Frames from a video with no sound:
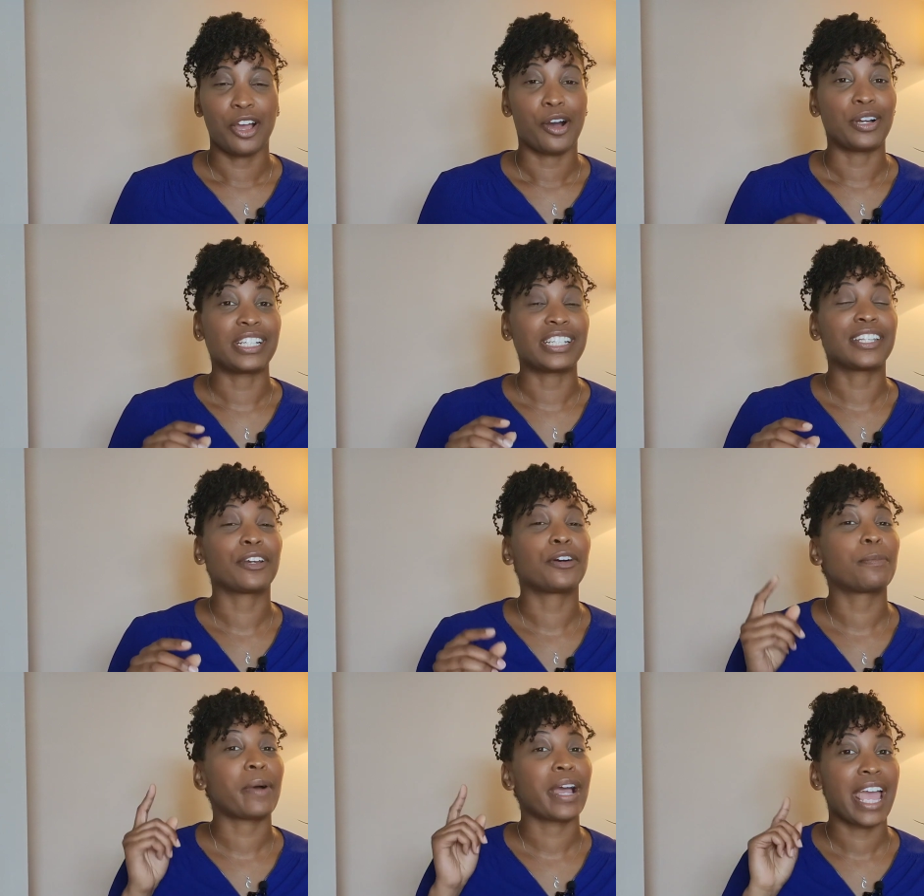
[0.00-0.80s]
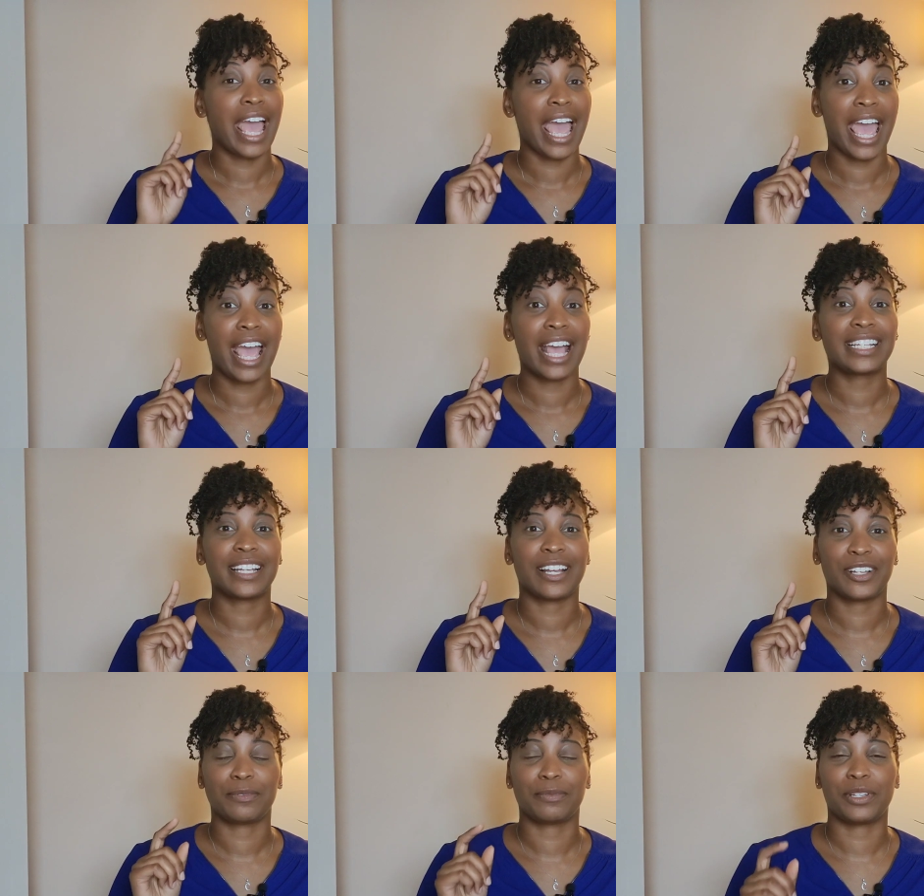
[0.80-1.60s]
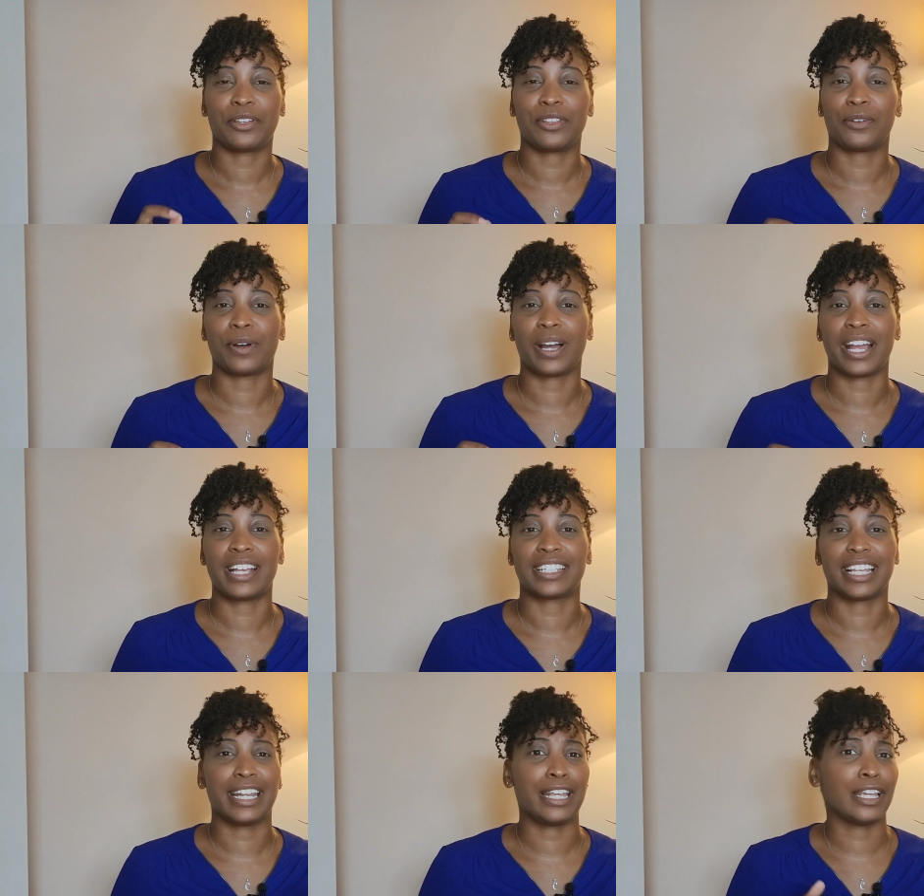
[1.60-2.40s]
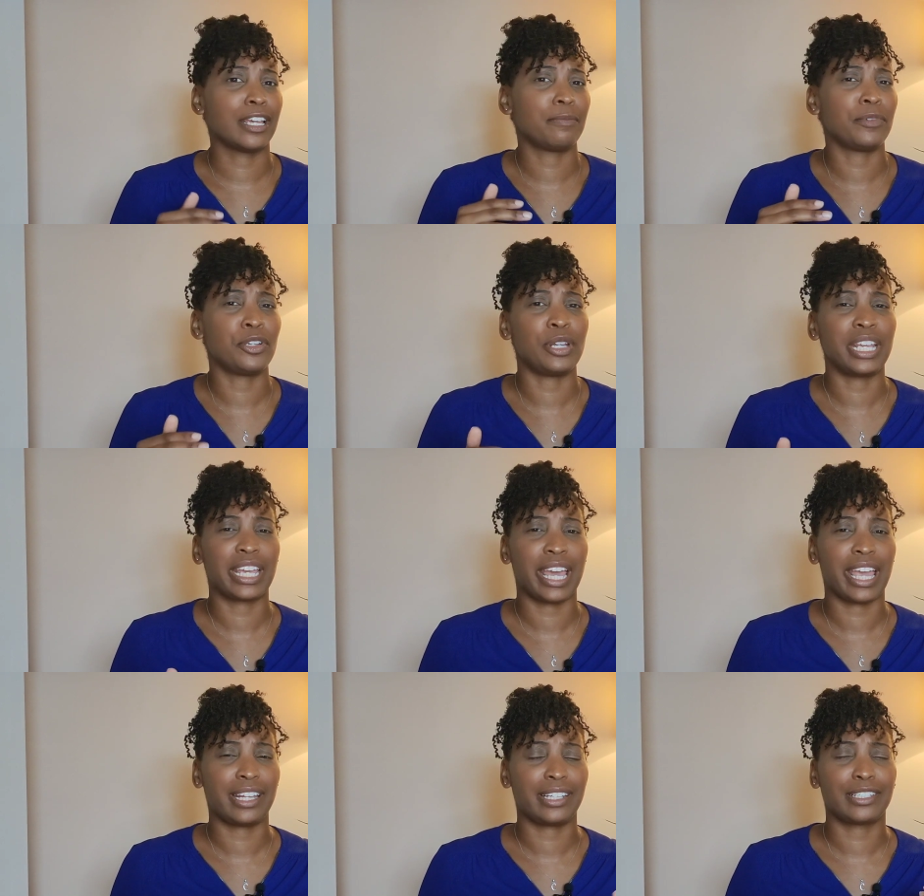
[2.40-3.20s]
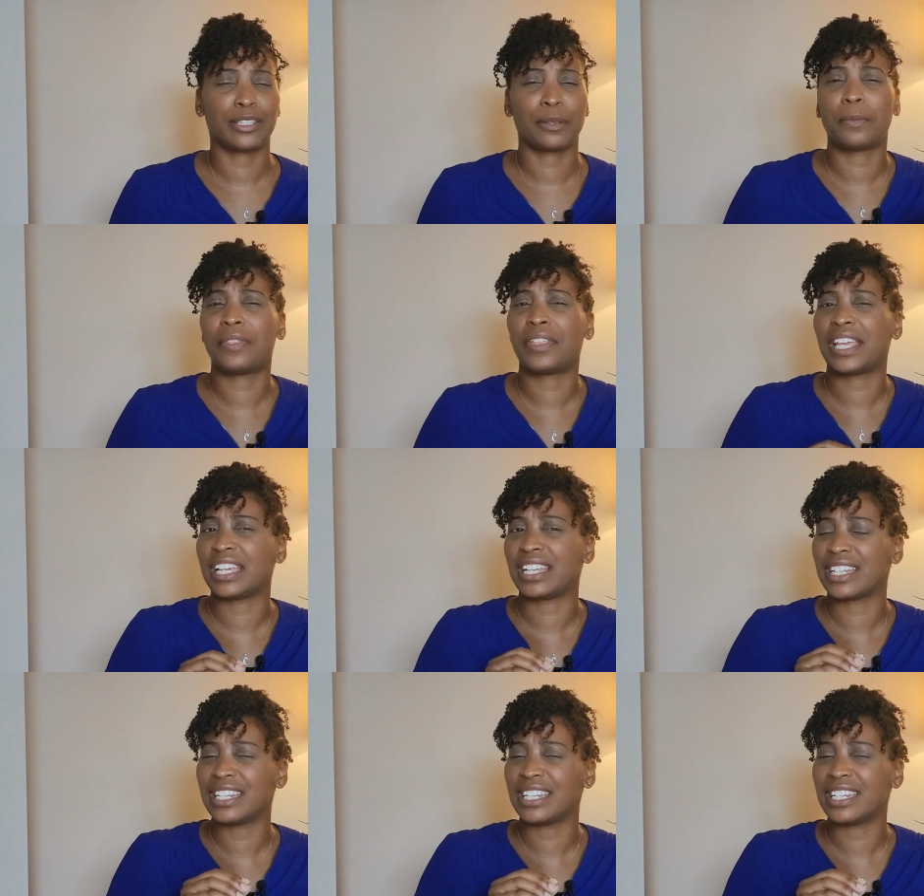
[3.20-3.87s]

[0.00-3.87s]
until my hair tells me otherwise and it communicates something